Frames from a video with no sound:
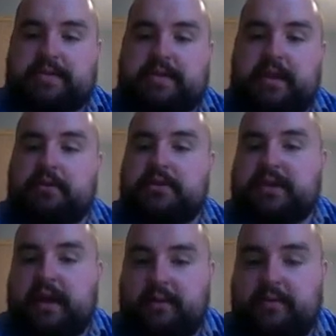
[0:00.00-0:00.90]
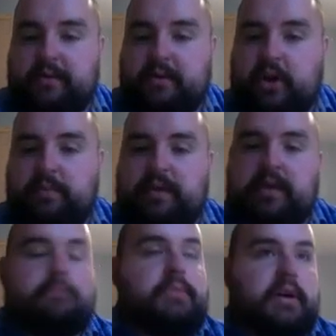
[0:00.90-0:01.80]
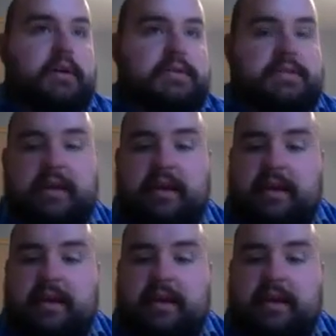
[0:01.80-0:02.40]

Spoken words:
a single shelf of European books